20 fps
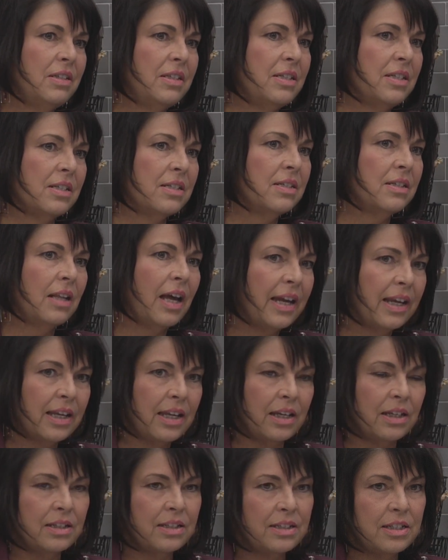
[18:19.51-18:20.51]

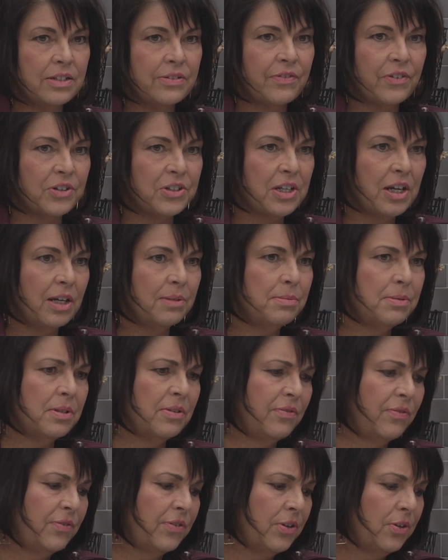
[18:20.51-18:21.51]
disliking different types
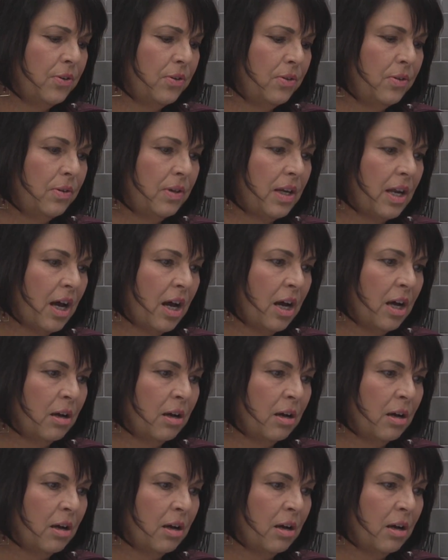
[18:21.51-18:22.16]
of food,